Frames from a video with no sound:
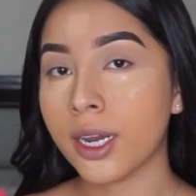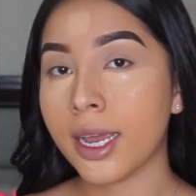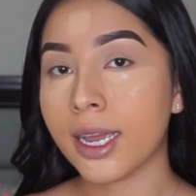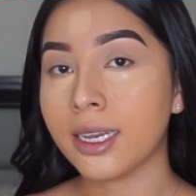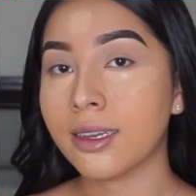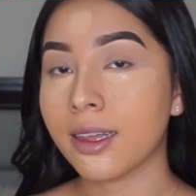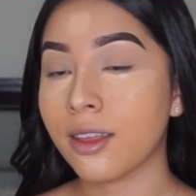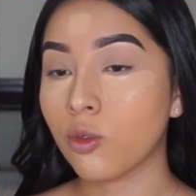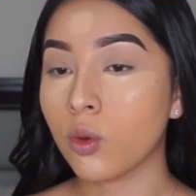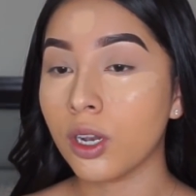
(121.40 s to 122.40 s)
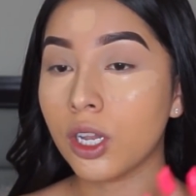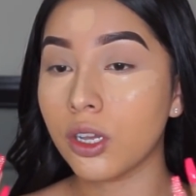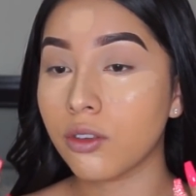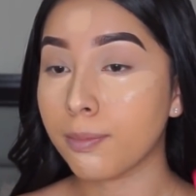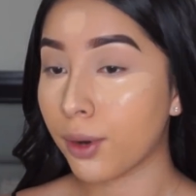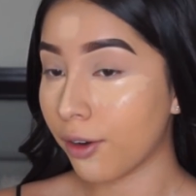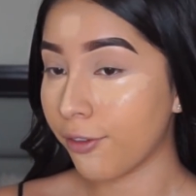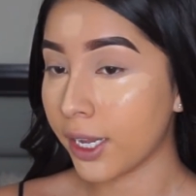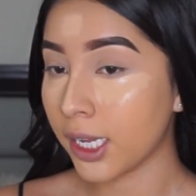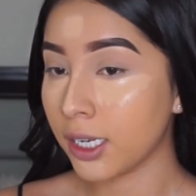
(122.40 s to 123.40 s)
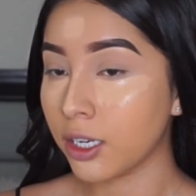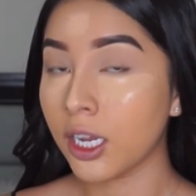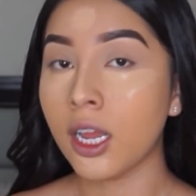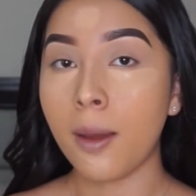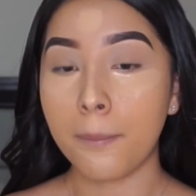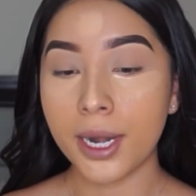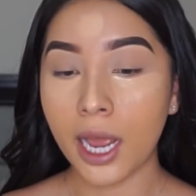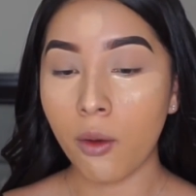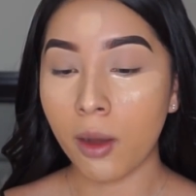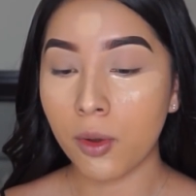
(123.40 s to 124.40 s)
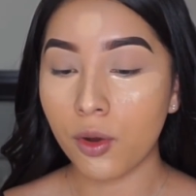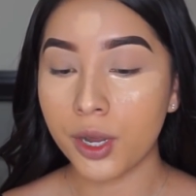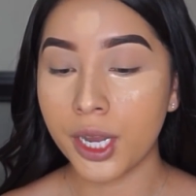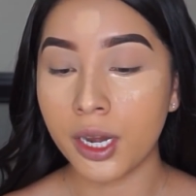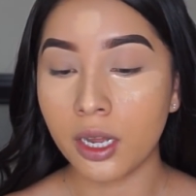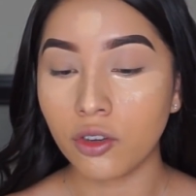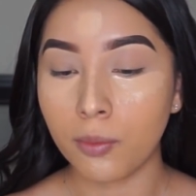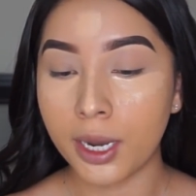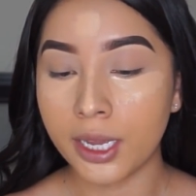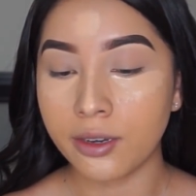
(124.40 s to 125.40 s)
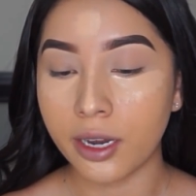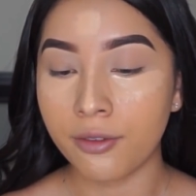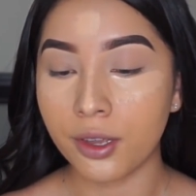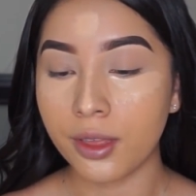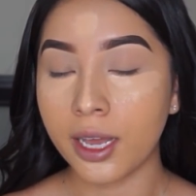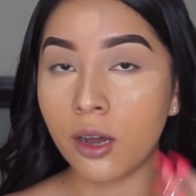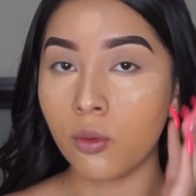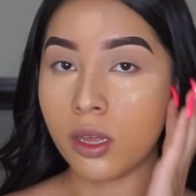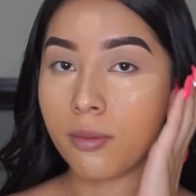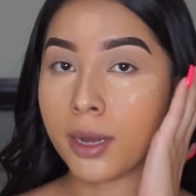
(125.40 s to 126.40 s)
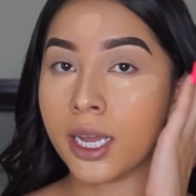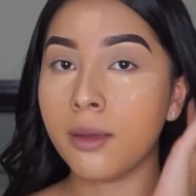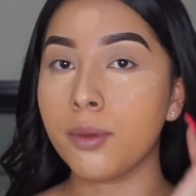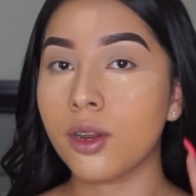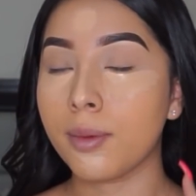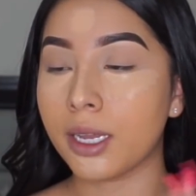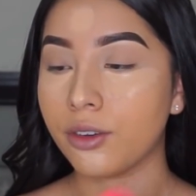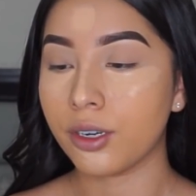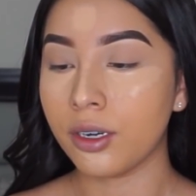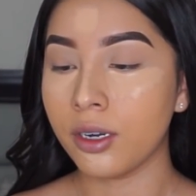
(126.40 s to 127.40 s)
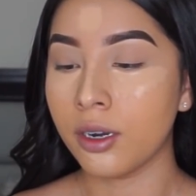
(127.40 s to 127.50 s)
and this one looks perfect. But now I'm going to blend everything out with my beauty blender.